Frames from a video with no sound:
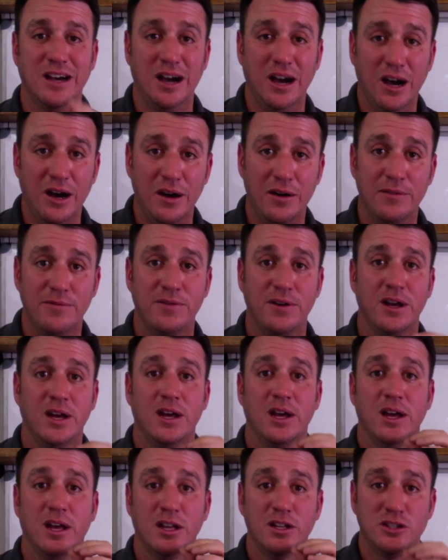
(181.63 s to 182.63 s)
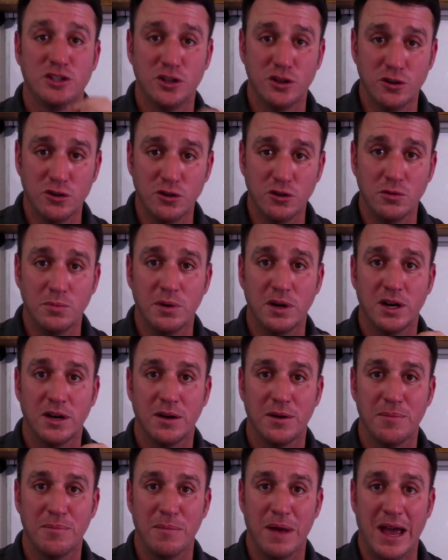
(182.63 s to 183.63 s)
of tube
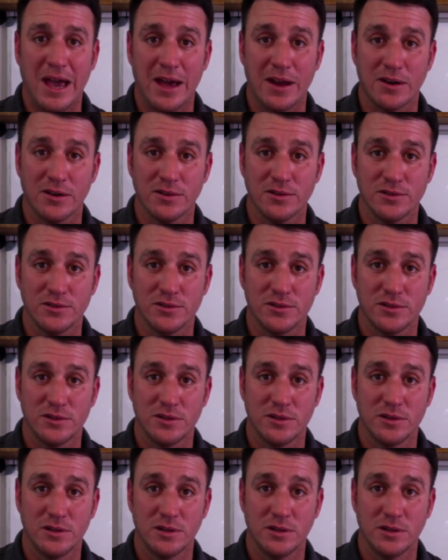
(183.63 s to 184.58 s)
matters.